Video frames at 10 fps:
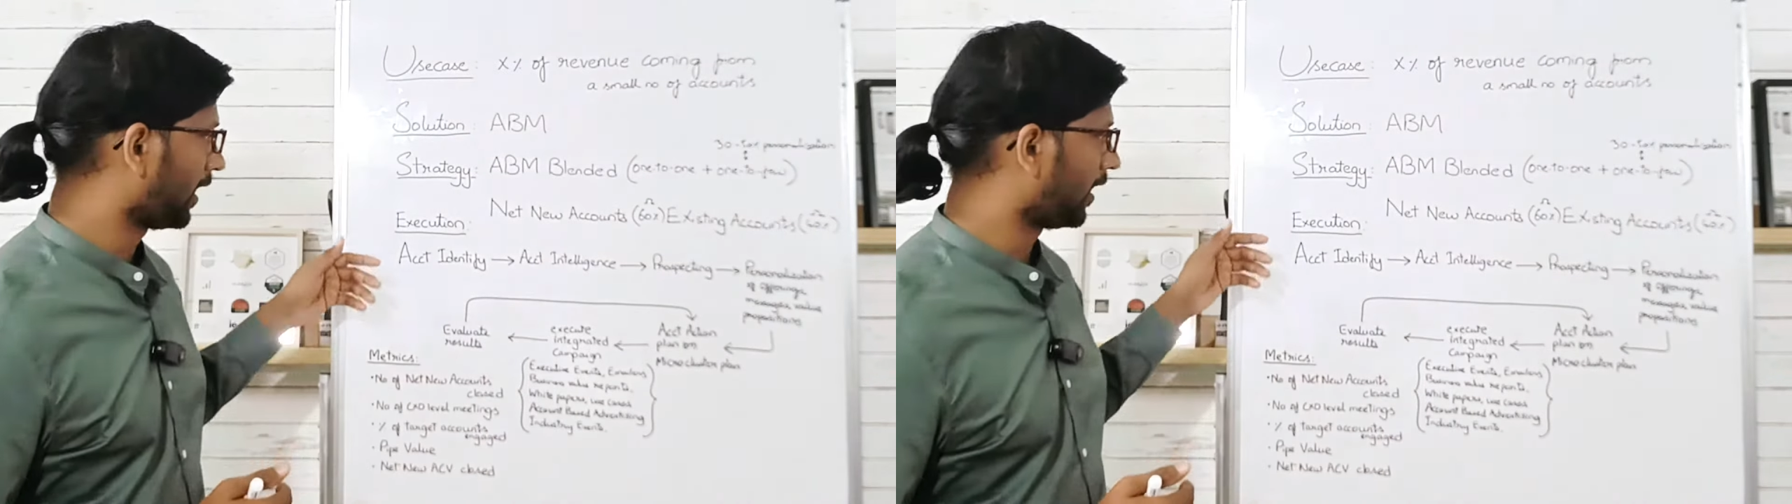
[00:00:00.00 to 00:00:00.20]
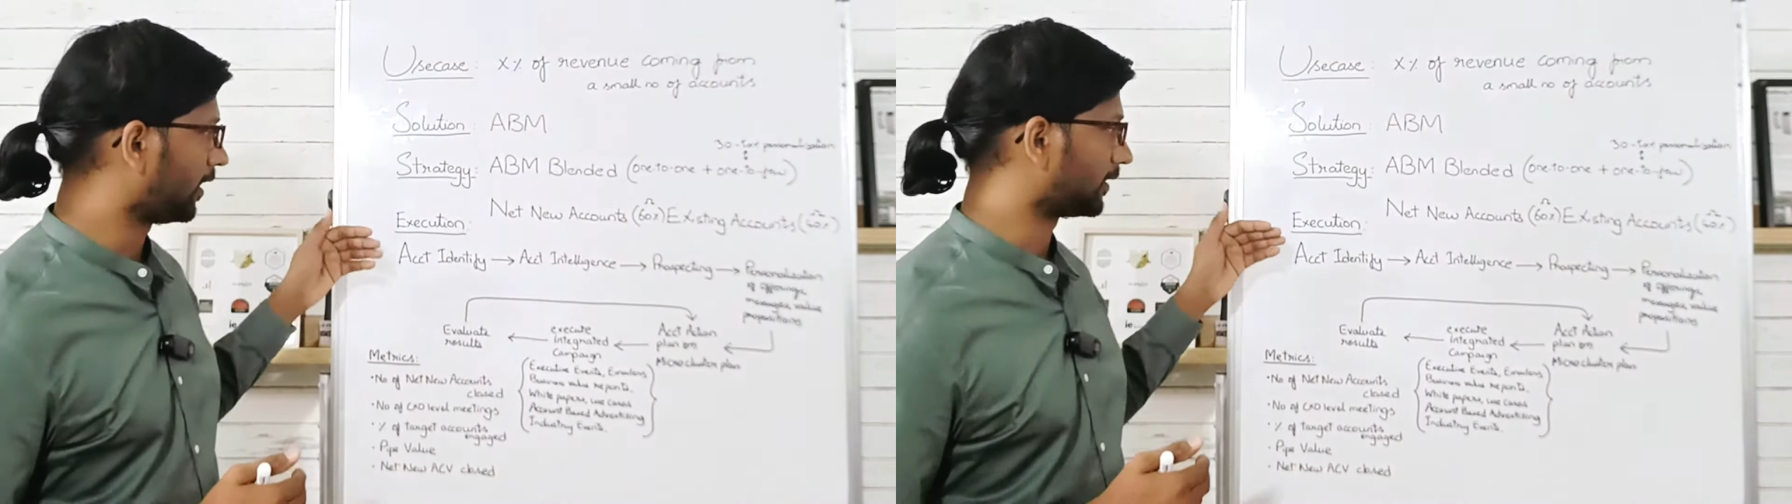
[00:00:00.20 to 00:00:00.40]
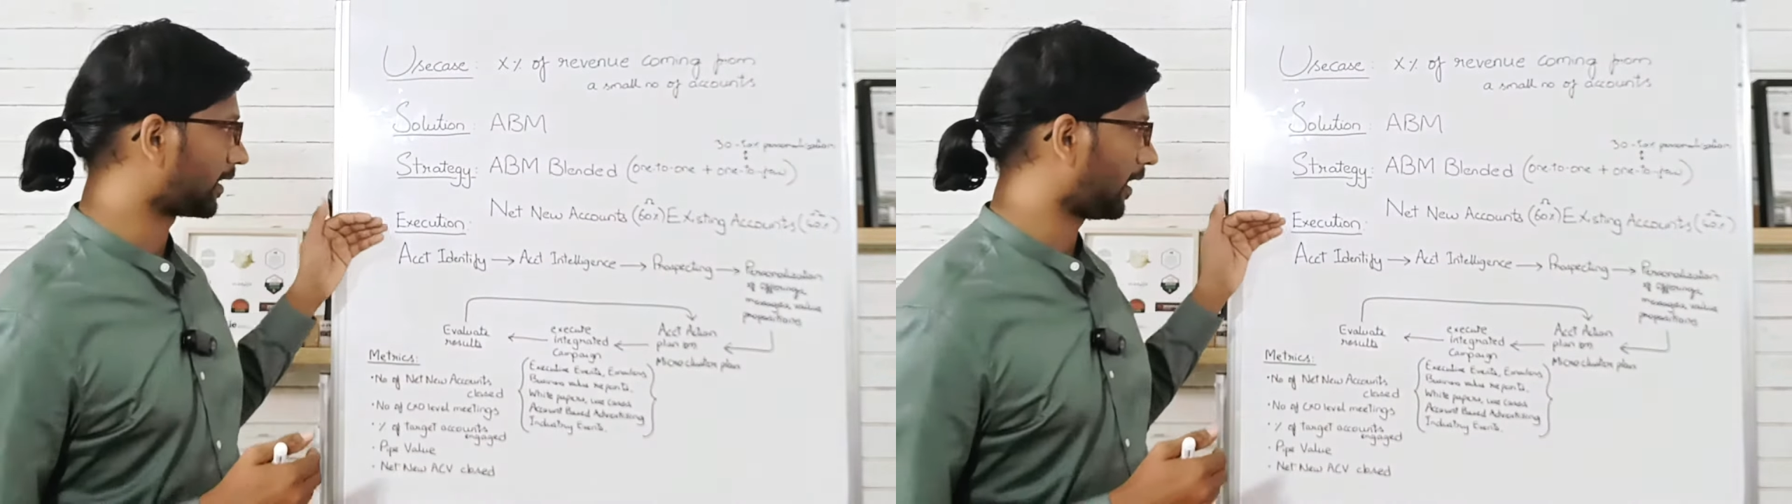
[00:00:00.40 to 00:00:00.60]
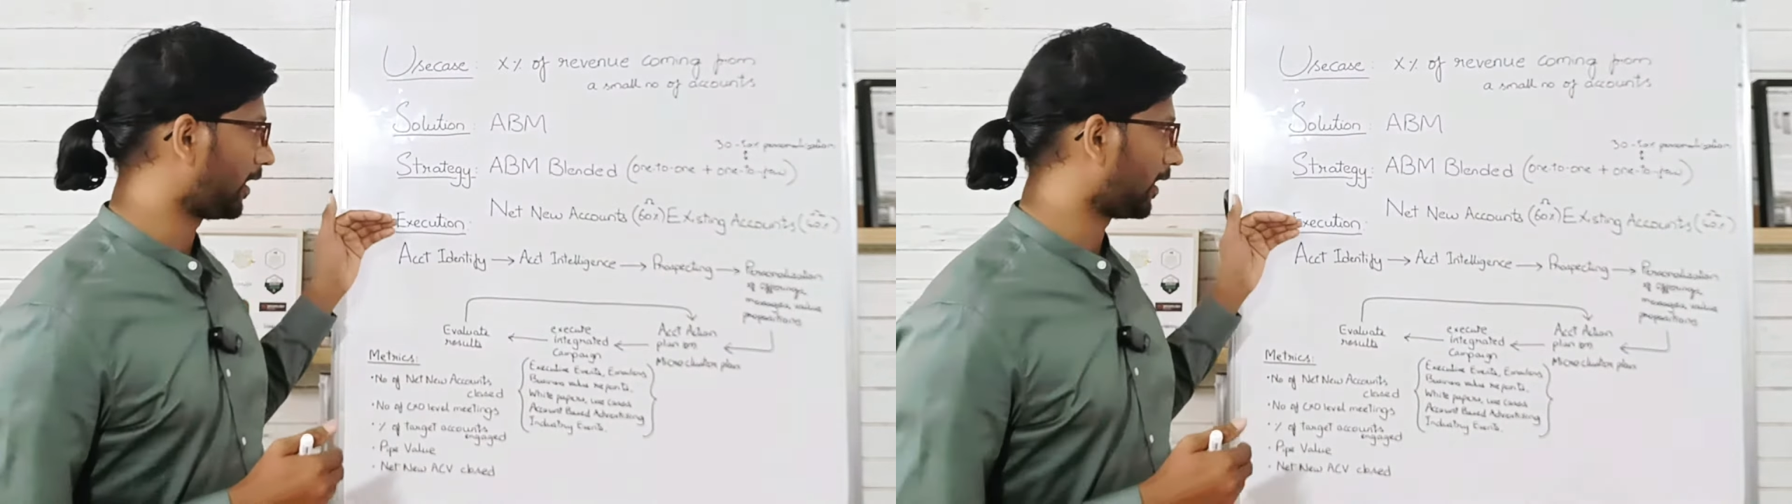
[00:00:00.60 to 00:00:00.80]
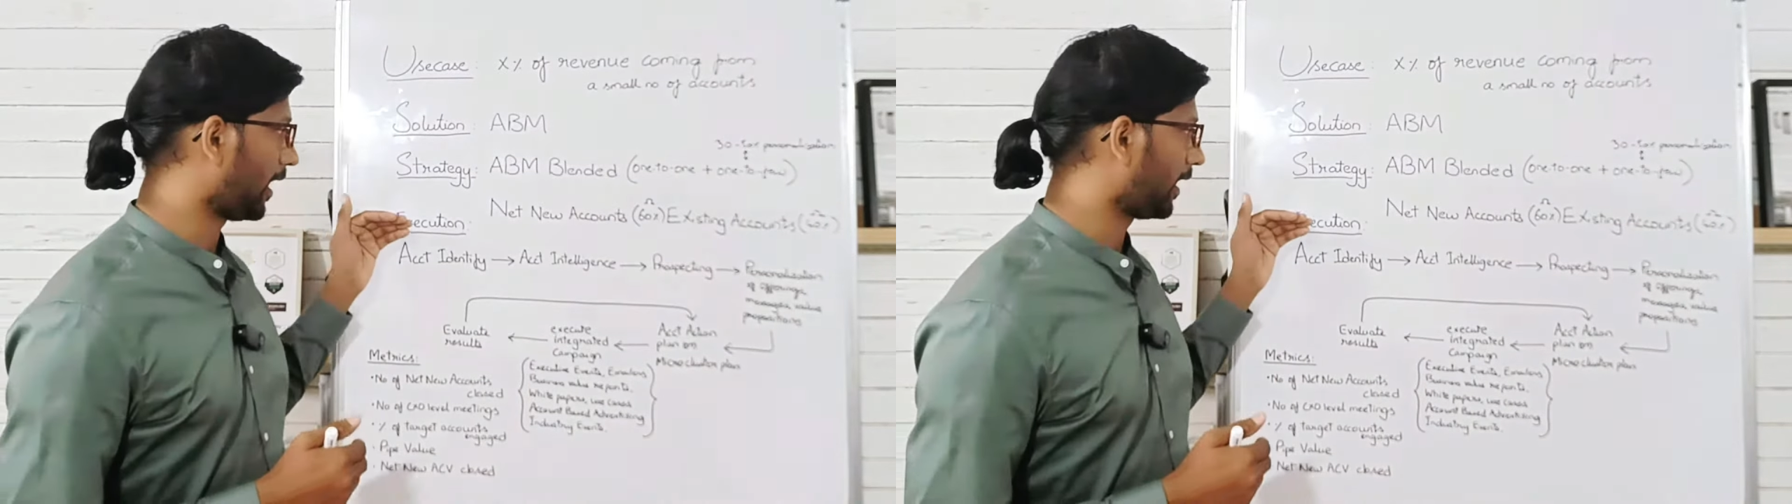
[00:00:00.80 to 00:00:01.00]

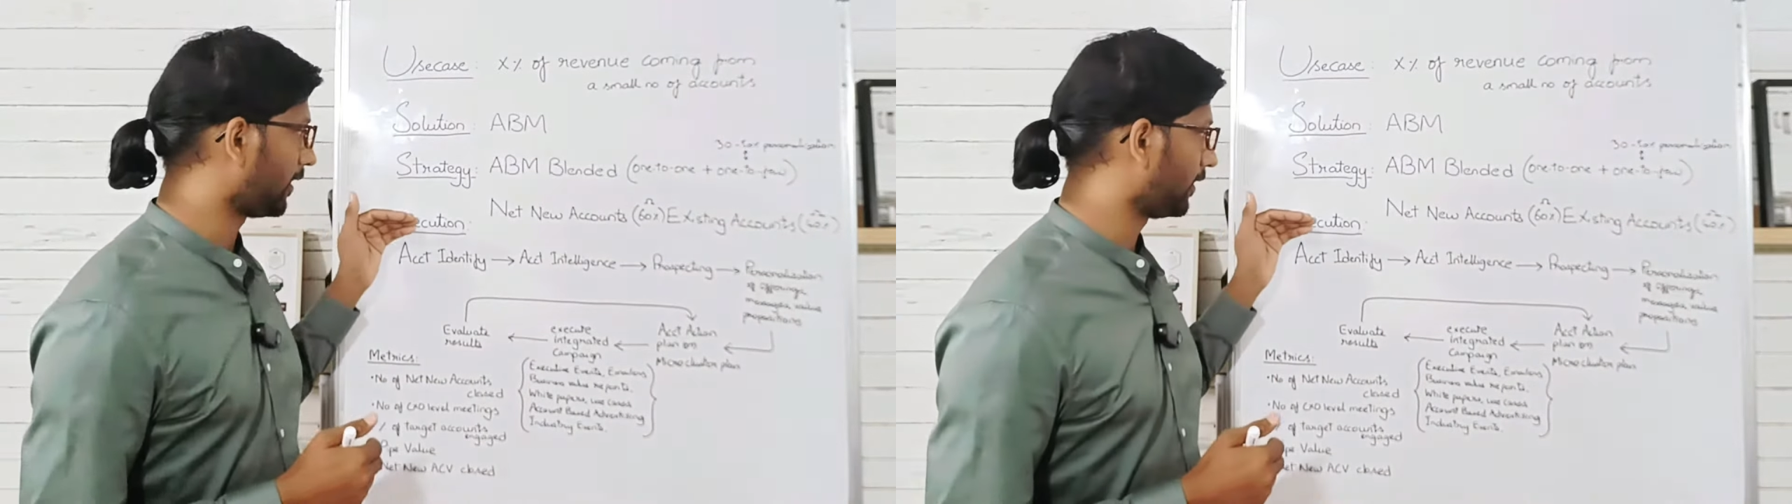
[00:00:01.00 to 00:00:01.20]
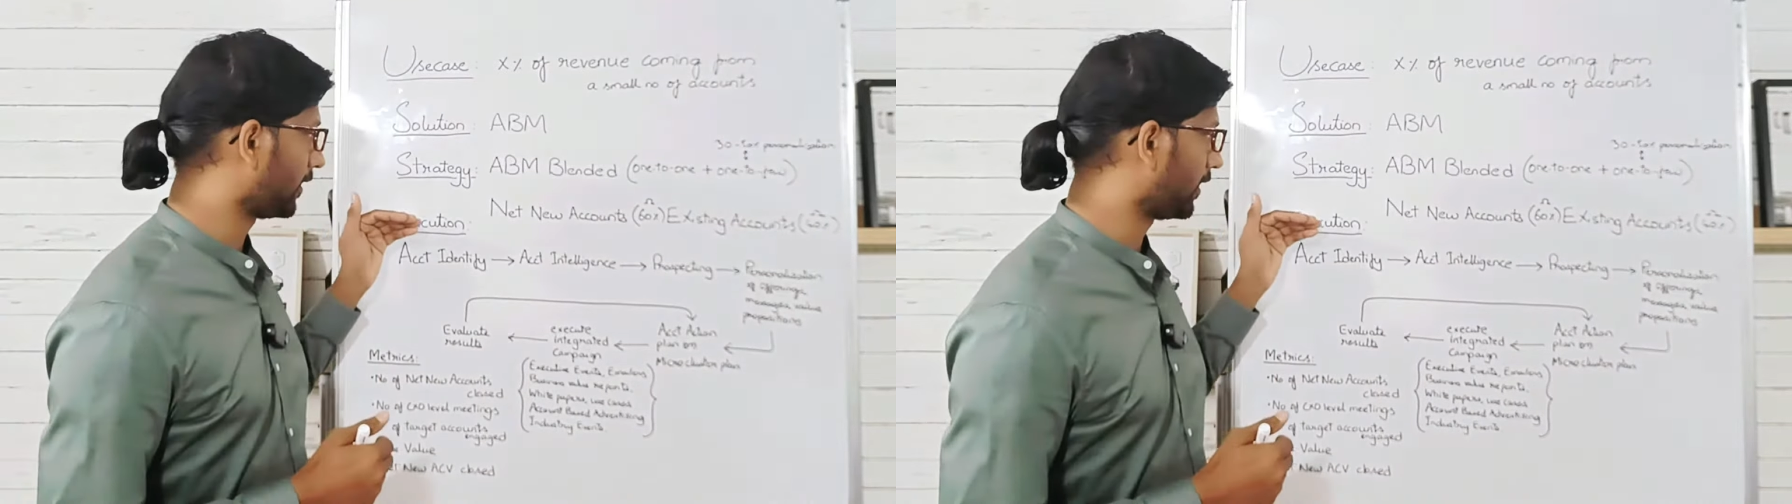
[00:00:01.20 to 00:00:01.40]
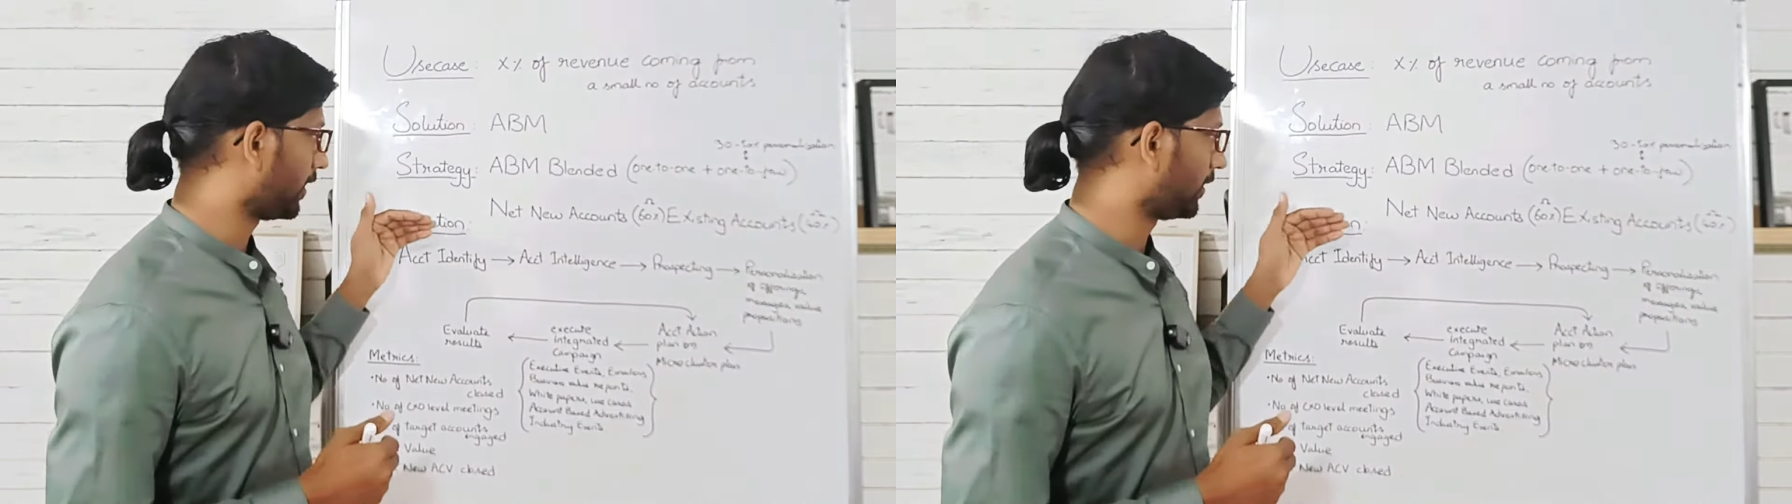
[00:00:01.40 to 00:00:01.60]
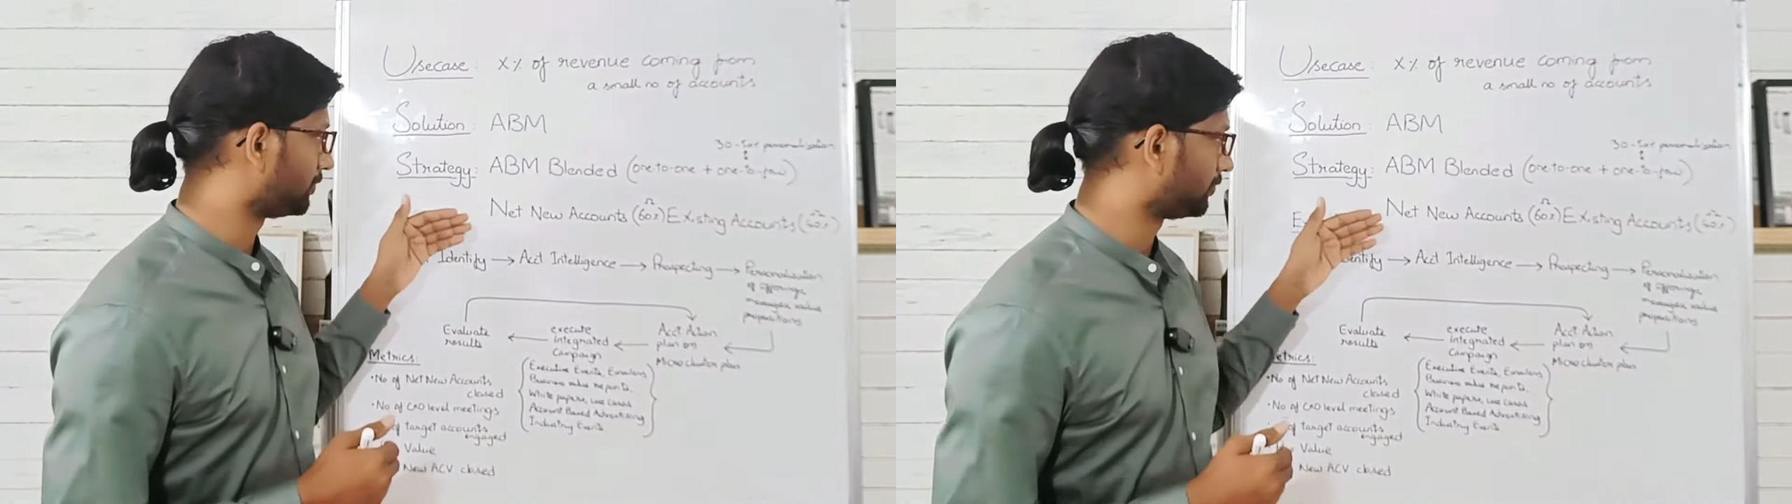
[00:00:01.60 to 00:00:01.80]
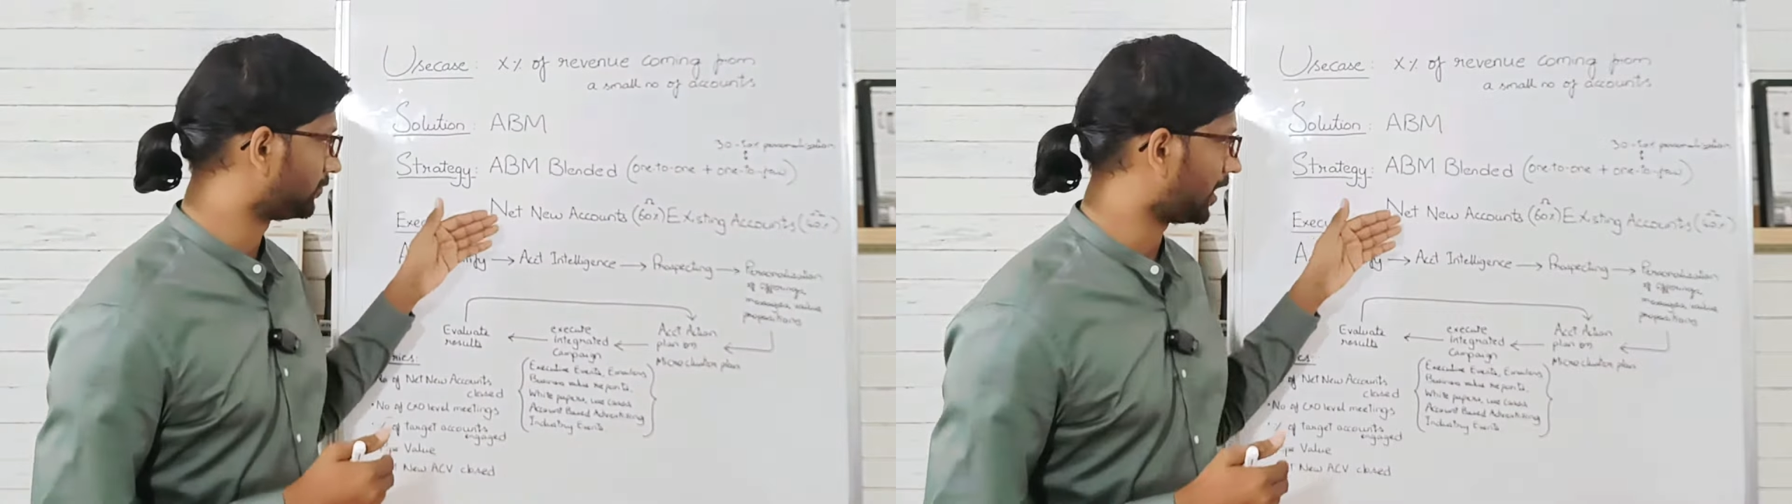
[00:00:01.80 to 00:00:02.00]

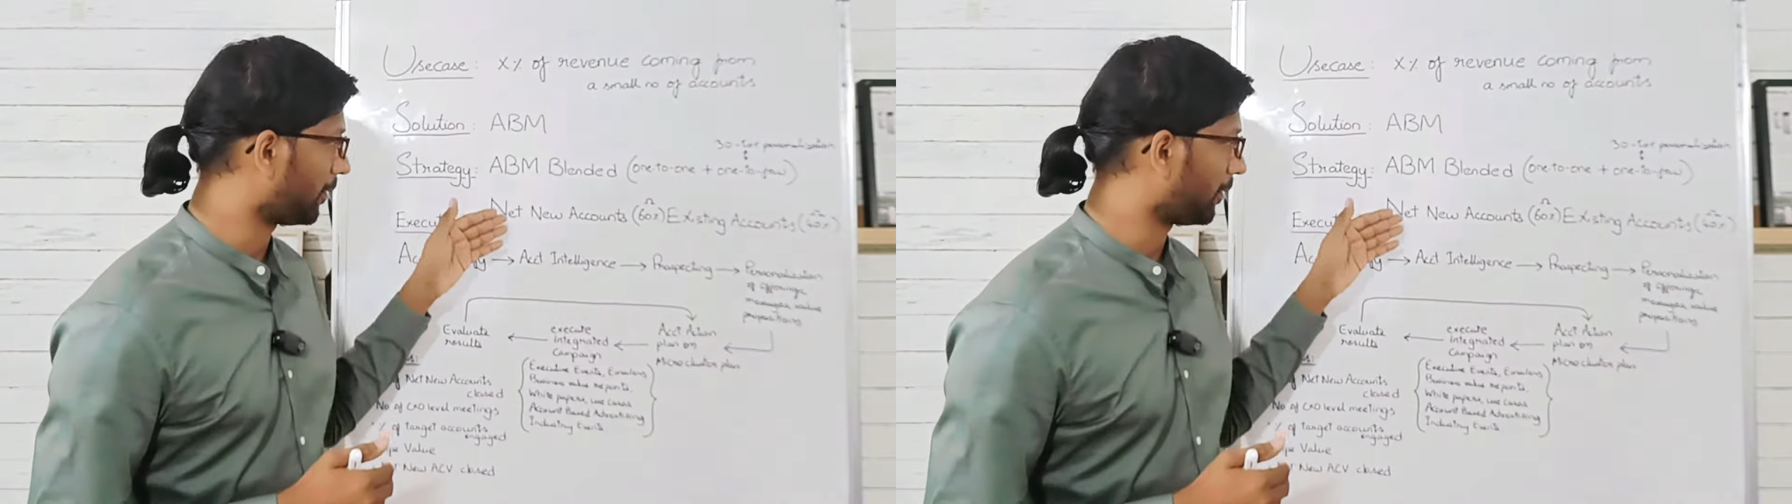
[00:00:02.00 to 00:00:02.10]
The